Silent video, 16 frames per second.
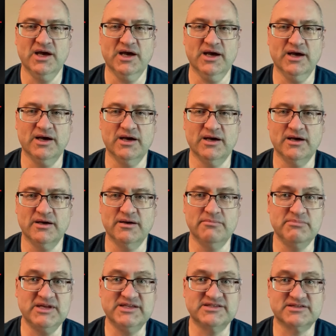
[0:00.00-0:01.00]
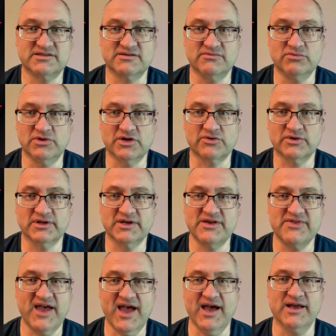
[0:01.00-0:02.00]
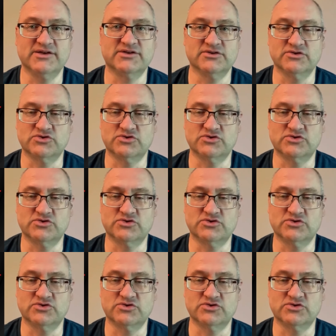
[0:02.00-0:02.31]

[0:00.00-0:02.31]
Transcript: uh, means literally that, to,